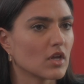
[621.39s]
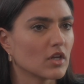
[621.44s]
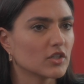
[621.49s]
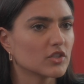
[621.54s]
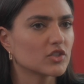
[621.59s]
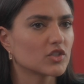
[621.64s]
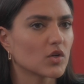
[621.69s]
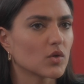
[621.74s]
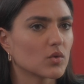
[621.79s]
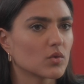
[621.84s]

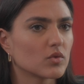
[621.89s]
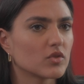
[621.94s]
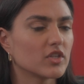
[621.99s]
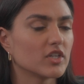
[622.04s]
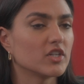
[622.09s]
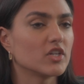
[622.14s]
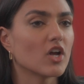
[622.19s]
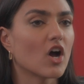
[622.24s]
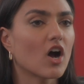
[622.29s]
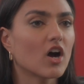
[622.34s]
So the
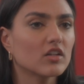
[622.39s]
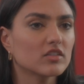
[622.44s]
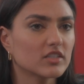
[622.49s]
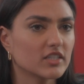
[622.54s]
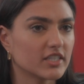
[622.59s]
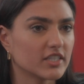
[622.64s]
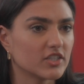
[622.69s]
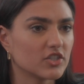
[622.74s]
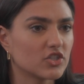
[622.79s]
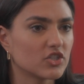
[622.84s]

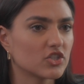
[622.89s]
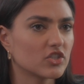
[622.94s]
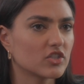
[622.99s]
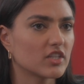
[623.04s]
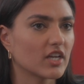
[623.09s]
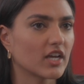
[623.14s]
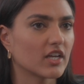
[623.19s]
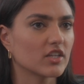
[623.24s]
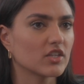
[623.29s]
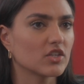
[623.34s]
knowledge
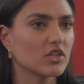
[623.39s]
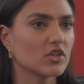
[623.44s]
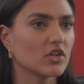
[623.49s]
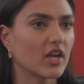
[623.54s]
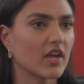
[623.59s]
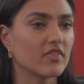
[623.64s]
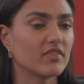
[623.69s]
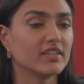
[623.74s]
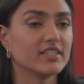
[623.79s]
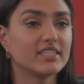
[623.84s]
that you
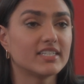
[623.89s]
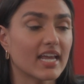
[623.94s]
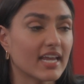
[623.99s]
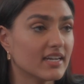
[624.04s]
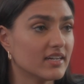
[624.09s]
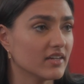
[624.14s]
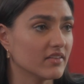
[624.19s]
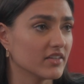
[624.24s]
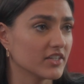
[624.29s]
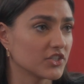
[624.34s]
and the
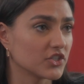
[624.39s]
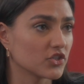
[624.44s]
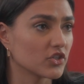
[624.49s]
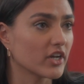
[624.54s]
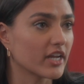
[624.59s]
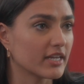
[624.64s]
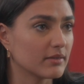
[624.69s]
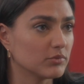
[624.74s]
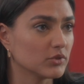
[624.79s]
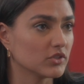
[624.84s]
data that you're
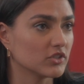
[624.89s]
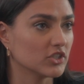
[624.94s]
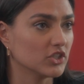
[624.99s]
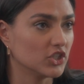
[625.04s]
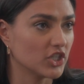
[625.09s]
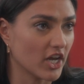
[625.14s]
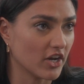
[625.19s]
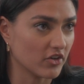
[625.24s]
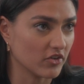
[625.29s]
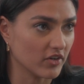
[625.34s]
able to
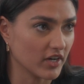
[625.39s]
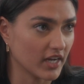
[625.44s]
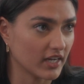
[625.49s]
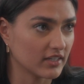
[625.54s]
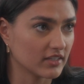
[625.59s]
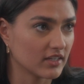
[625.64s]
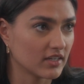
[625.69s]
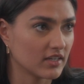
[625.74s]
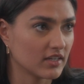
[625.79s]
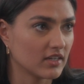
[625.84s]
generate
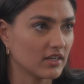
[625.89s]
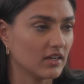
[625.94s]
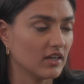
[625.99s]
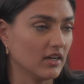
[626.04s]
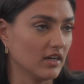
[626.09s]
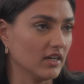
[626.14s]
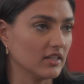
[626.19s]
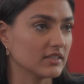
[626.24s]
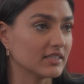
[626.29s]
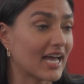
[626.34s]

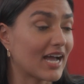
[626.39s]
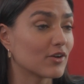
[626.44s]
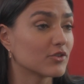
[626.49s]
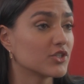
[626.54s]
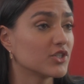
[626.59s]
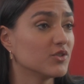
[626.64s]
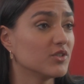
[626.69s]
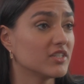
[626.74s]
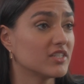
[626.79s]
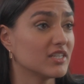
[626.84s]
allows
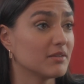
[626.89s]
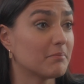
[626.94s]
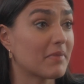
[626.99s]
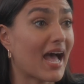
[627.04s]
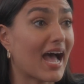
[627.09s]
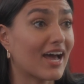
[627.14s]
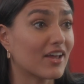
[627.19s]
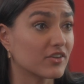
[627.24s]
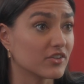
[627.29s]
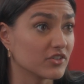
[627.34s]
you to see
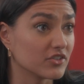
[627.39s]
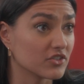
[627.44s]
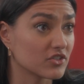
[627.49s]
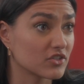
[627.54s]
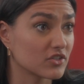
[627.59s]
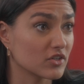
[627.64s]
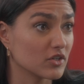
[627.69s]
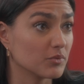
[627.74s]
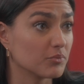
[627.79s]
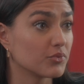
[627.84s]
patterns
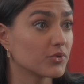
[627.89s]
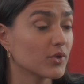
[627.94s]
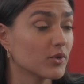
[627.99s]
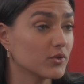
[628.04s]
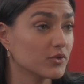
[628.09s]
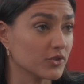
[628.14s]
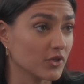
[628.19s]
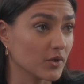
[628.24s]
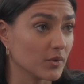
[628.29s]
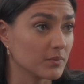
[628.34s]
or
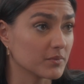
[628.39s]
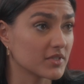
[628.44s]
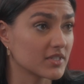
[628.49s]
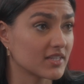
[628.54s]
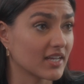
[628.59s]
prodromes